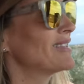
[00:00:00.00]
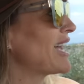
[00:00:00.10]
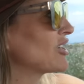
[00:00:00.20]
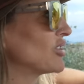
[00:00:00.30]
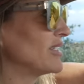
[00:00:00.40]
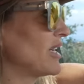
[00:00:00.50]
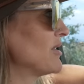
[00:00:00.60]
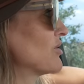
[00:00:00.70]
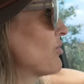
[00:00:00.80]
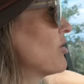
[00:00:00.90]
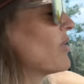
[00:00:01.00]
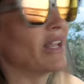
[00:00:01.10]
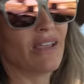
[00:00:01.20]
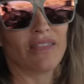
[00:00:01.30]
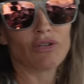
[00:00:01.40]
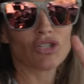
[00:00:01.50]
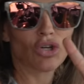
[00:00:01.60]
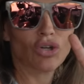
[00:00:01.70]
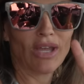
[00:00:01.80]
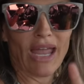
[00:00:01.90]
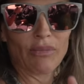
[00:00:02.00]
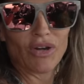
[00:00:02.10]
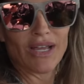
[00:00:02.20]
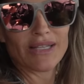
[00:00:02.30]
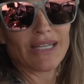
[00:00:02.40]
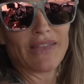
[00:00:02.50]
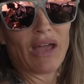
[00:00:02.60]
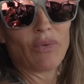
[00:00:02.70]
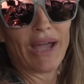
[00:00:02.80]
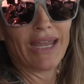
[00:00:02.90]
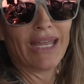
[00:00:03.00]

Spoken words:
There's actually down this road right here, there are two campgrounds down that way.